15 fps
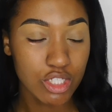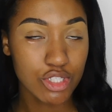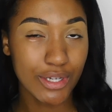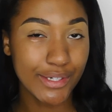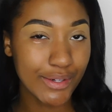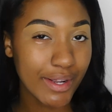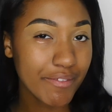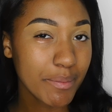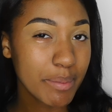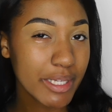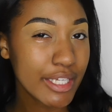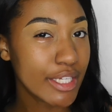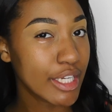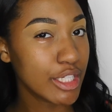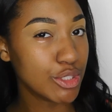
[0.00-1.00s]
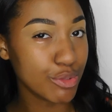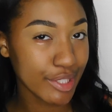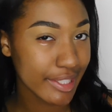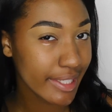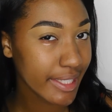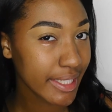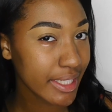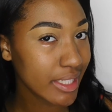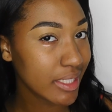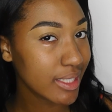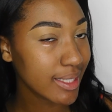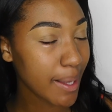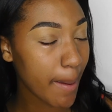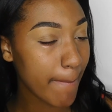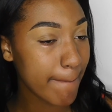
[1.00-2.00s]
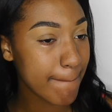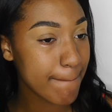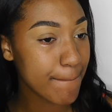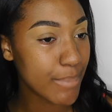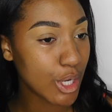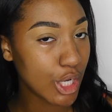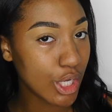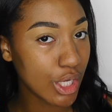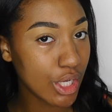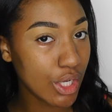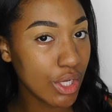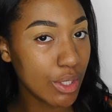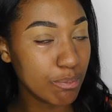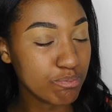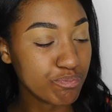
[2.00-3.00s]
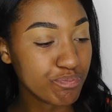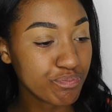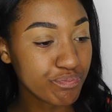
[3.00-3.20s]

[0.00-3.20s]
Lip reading: So I don't have a pickety drinkety, but